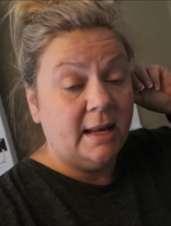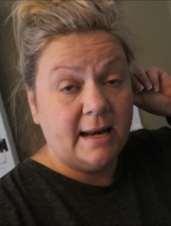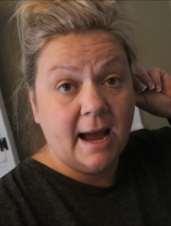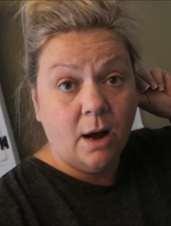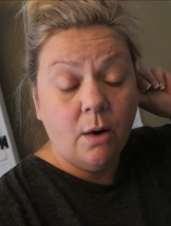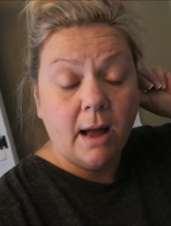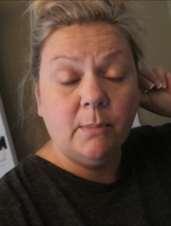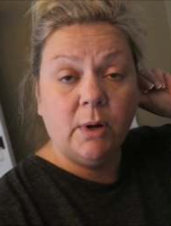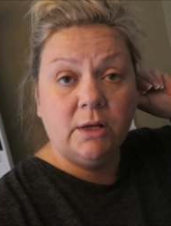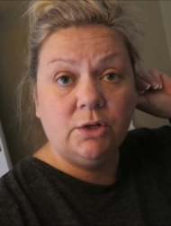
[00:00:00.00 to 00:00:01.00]
now
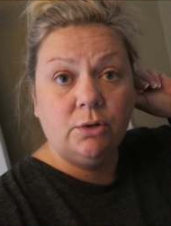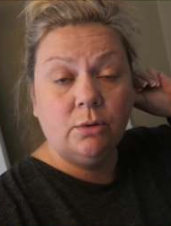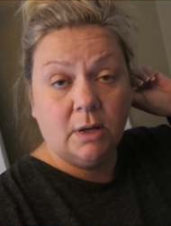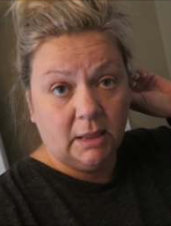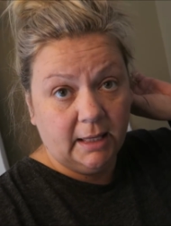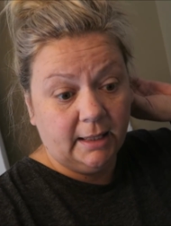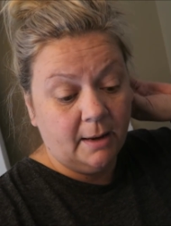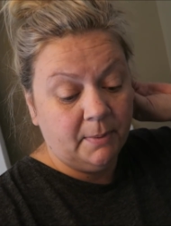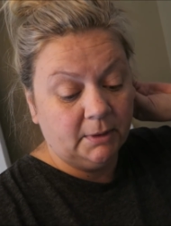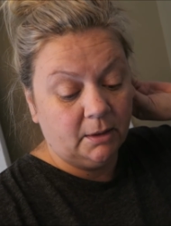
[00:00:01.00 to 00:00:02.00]
I'm going to clean
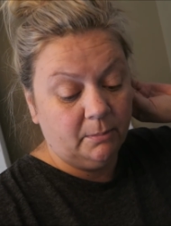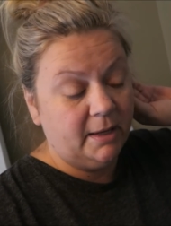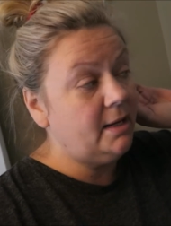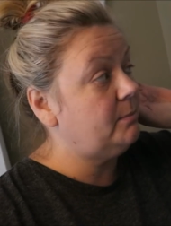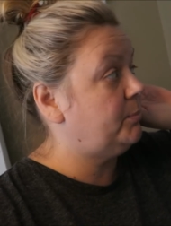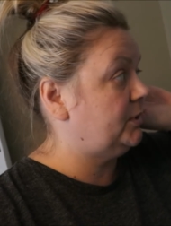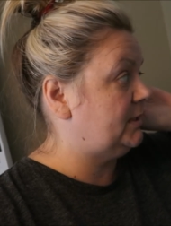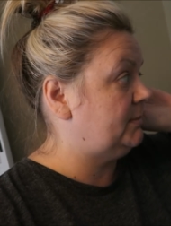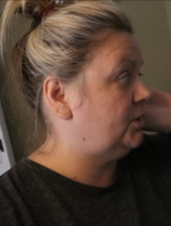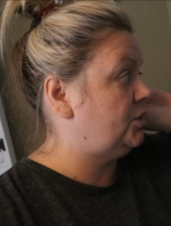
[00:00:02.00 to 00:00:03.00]
up a little bit, put
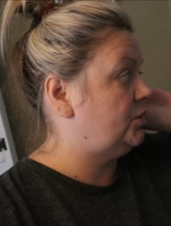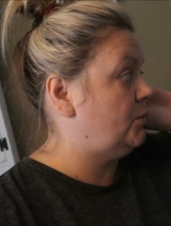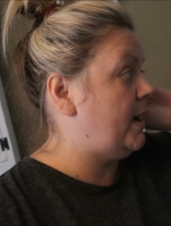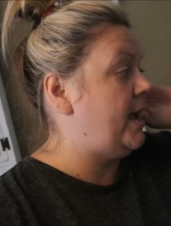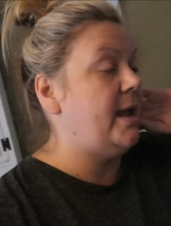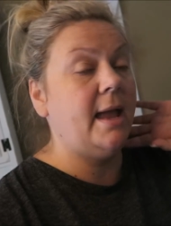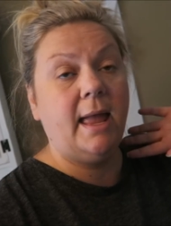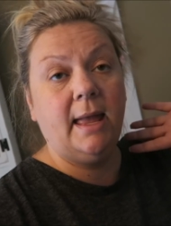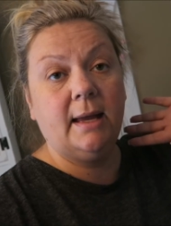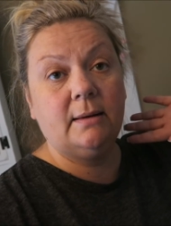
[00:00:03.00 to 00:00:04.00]
some dishes away
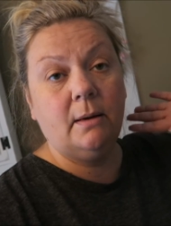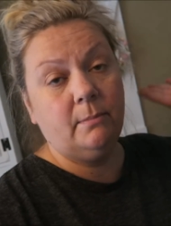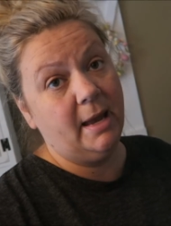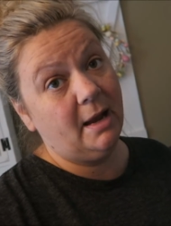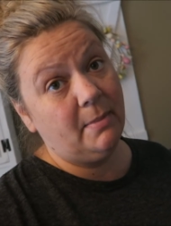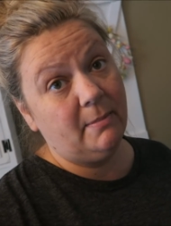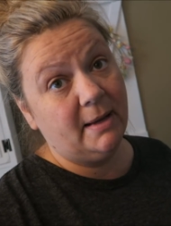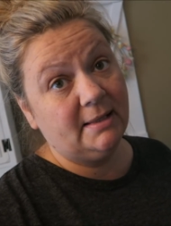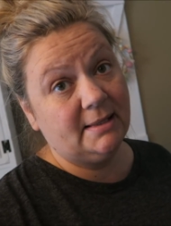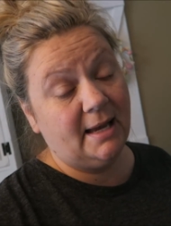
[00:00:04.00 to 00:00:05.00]
and make up my
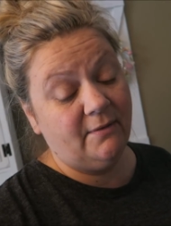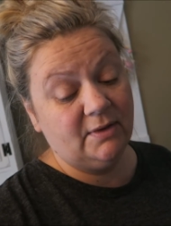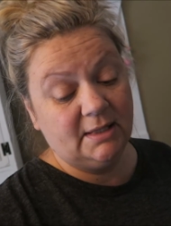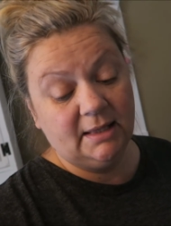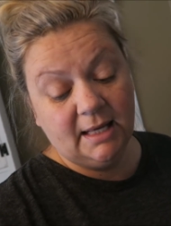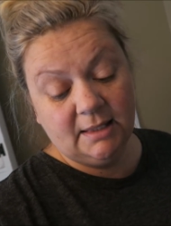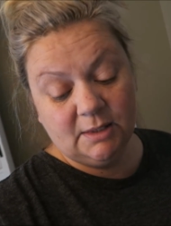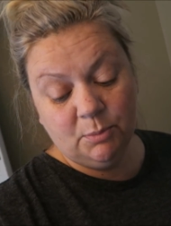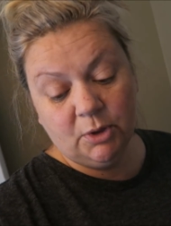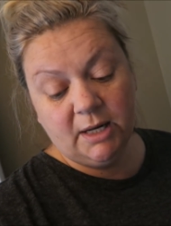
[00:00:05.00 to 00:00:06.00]
bed since I haven't done that
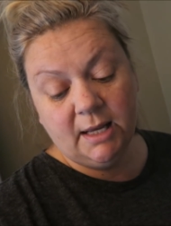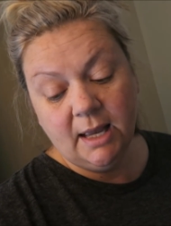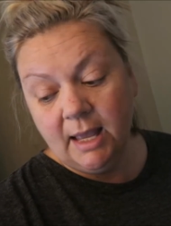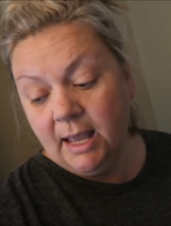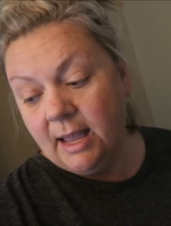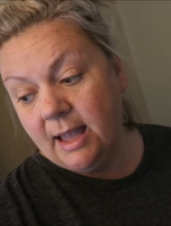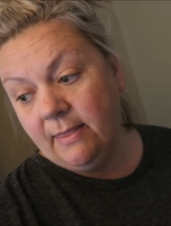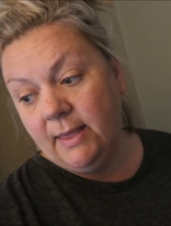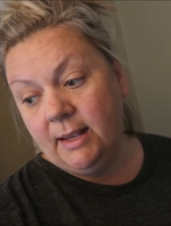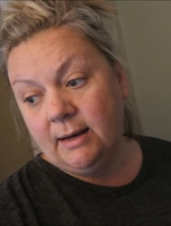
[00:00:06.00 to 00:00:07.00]
this morning.
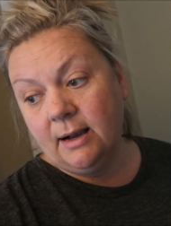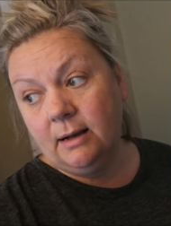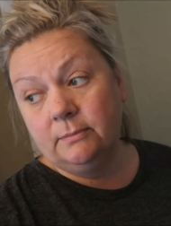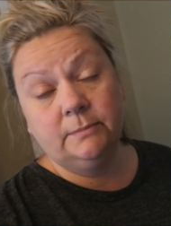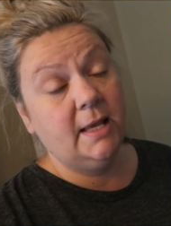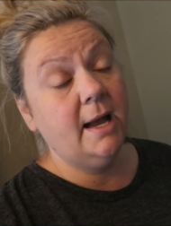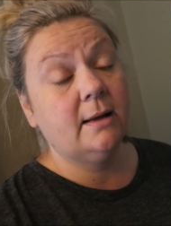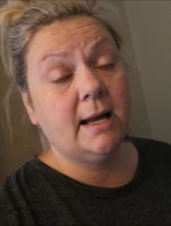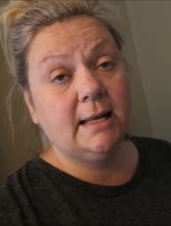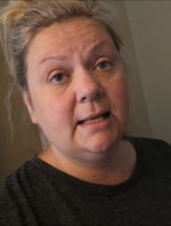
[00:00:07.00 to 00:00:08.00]
And then, um,
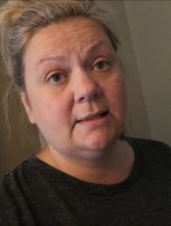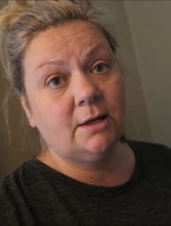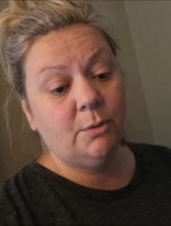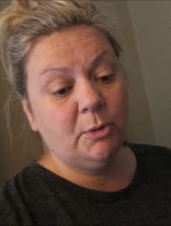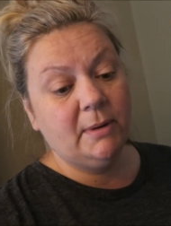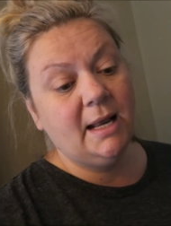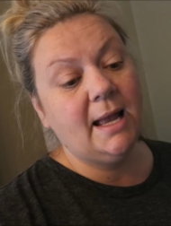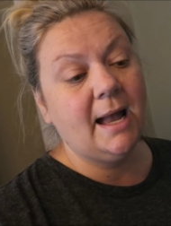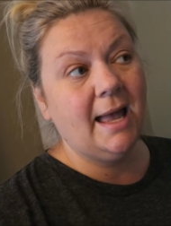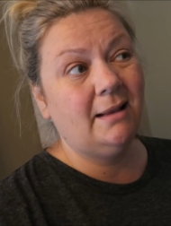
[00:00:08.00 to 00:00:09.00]
yeah, kind of get started with my
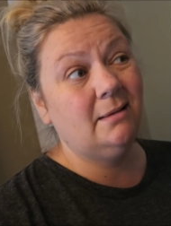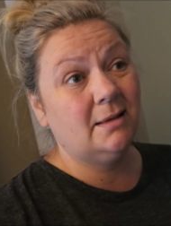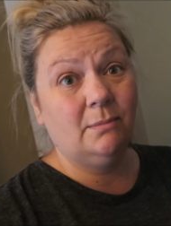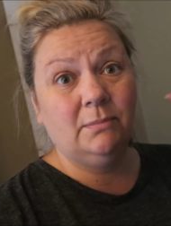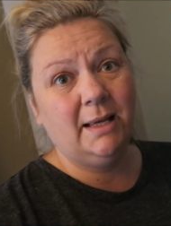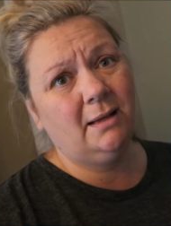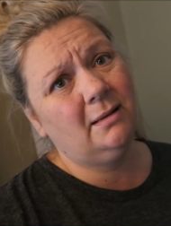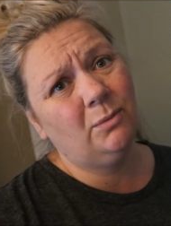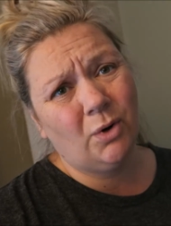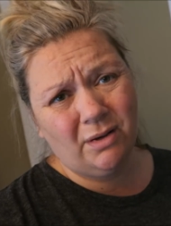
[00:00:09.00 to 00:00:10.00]
day. I had some like
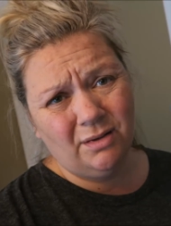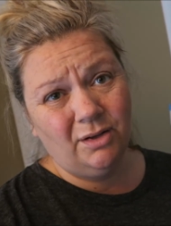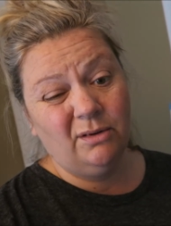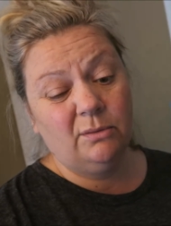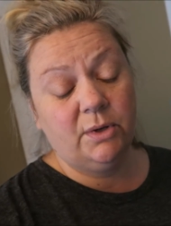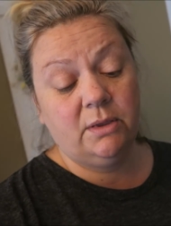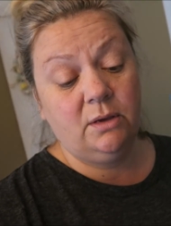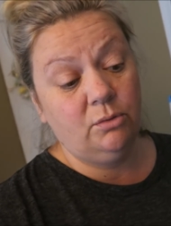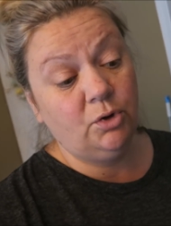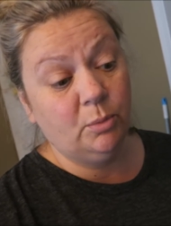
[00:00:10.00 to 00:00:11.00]
work to do with
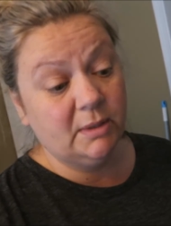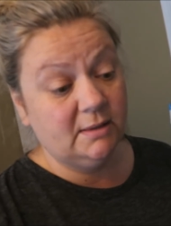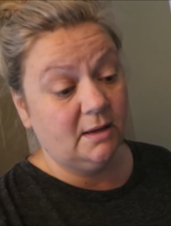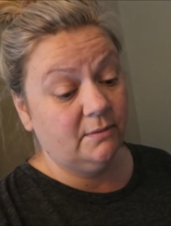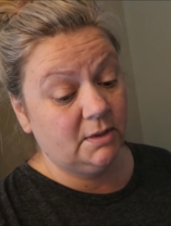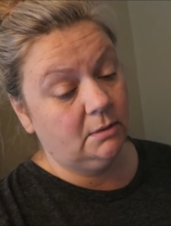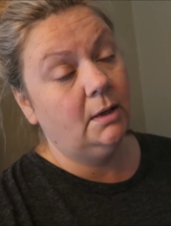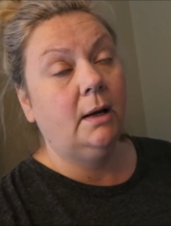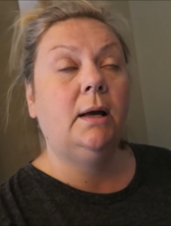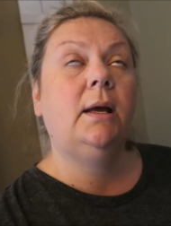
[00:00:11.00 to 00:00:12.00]
YouTube and stuff. So